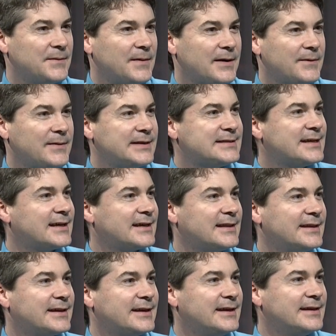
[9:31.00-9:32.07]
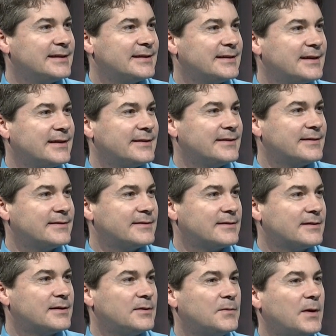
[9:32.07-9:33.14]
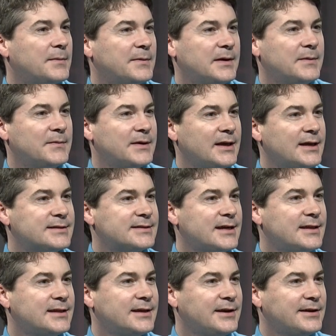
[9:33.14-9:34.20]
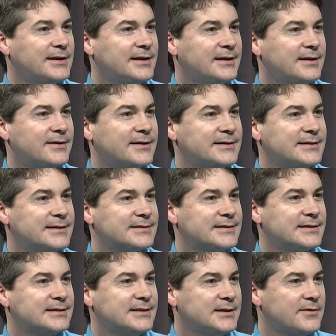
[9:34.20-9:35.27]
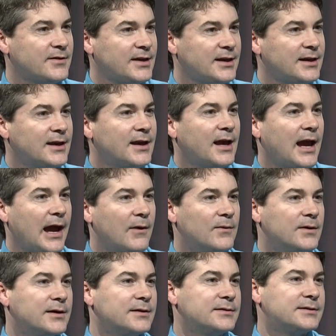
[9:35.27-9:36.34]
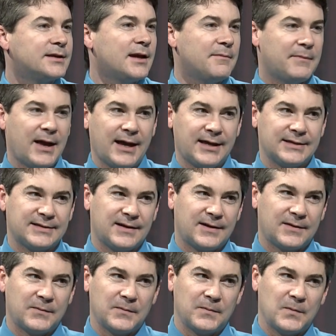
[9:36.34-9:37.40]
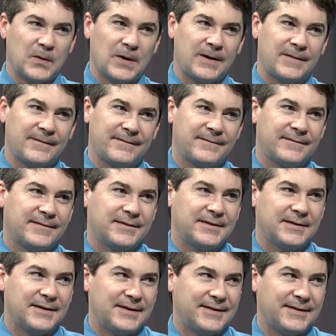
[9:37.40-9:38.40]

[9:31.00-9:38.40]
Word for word: why don't we take a look at uh, your little one-minute PSA that you did here at TCTV, and Sounds we'll good. come back and talk more. Let's do it.